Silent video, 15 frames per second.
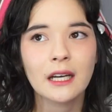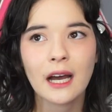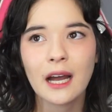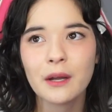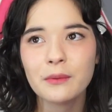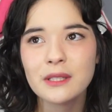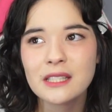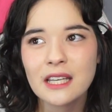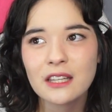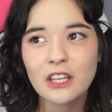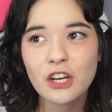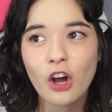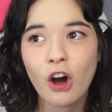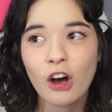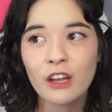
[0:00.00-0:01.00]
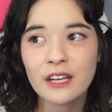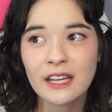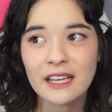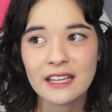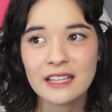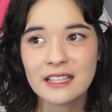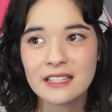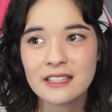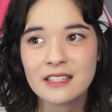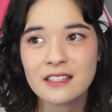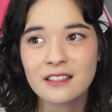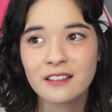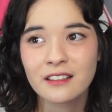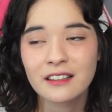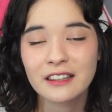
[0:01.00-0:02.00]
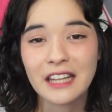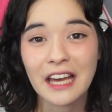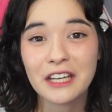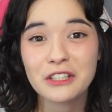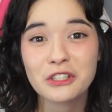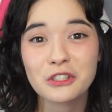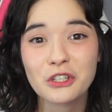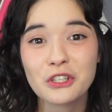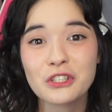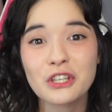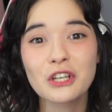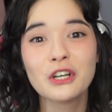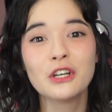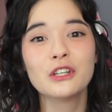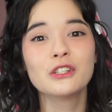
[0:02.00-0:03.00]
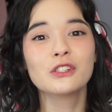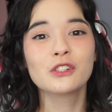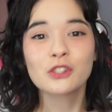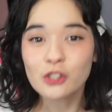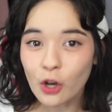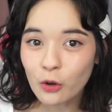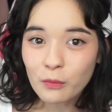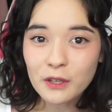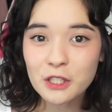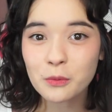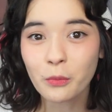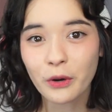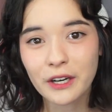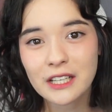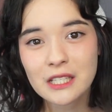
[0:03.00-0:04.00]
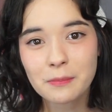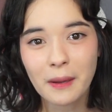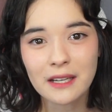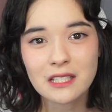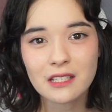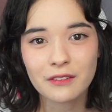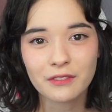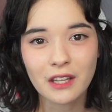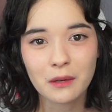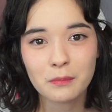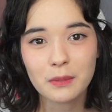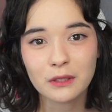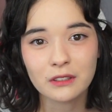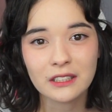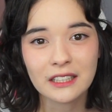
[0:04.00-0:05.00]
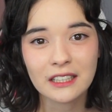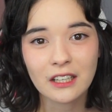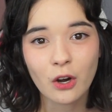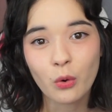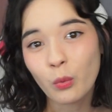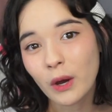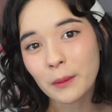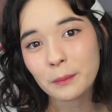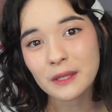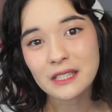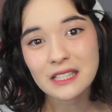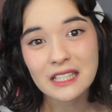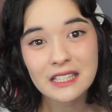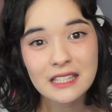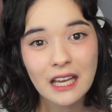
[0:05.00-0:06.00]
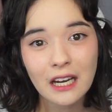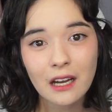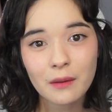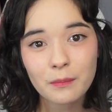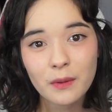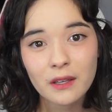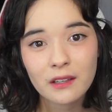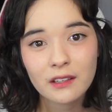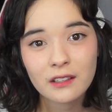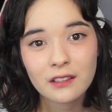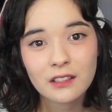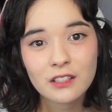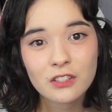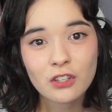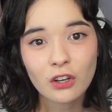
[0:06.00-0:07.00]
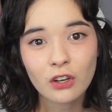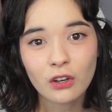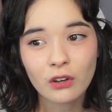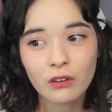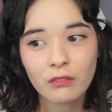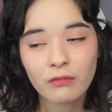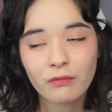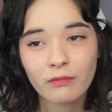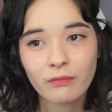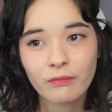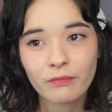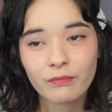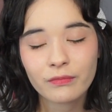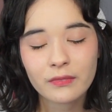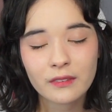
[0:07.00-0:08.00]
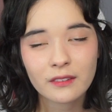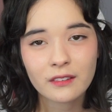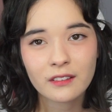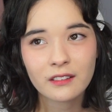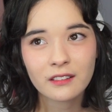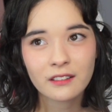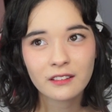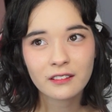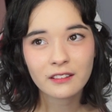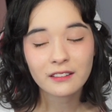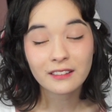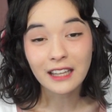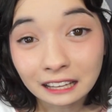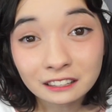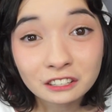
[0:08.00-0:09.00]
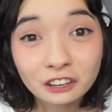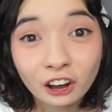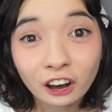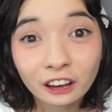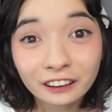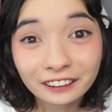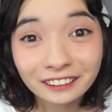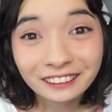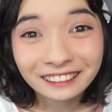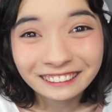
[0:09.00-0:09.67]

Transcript: I would say the con is that it's just so much more expensive than building a 1 PC setup. So that's a con.